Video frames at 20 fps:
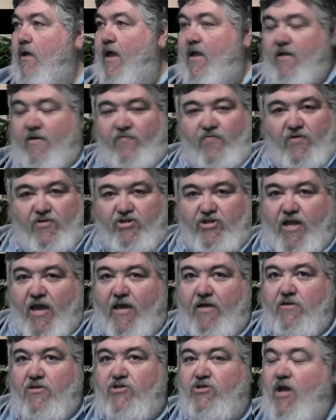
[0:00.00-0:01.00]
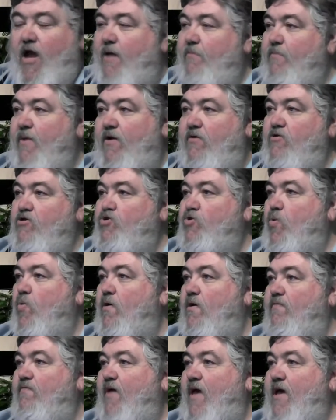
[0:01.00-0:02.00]
And if the state does not bear the
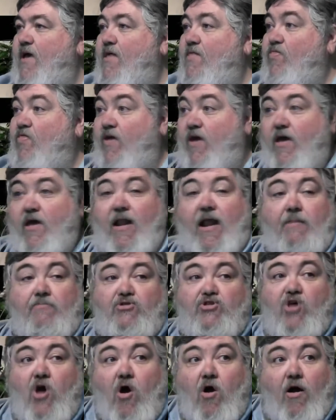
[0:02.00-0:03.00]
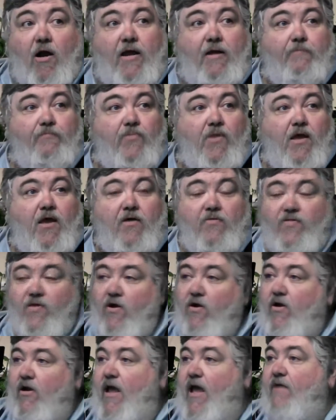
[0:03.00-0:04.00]
sword in vain, then I'm sorry,
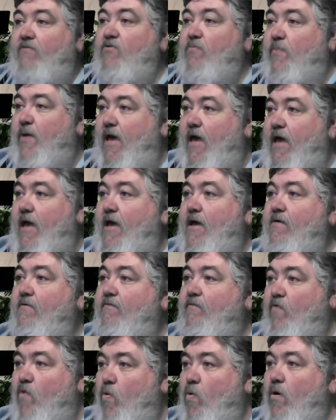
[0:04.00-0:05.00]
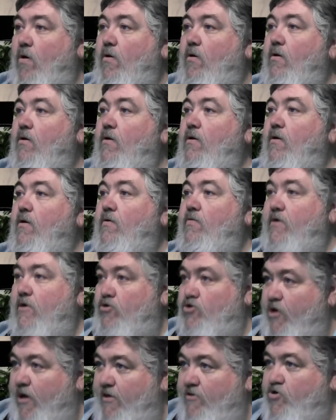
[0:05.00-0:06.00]
they're going to have to pay for
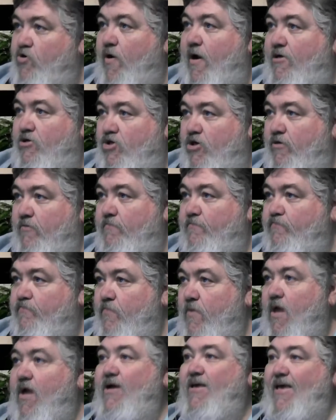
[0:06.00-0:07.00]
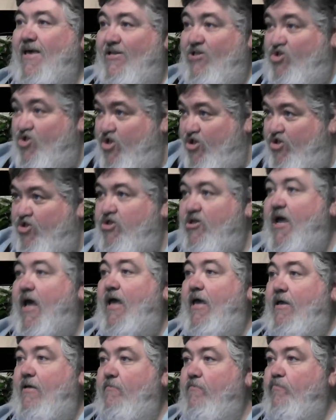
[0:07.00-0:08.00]
their transgression against the
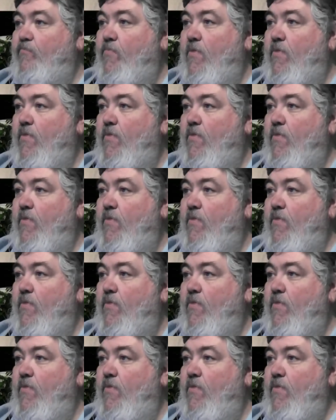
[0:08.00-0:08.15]
state.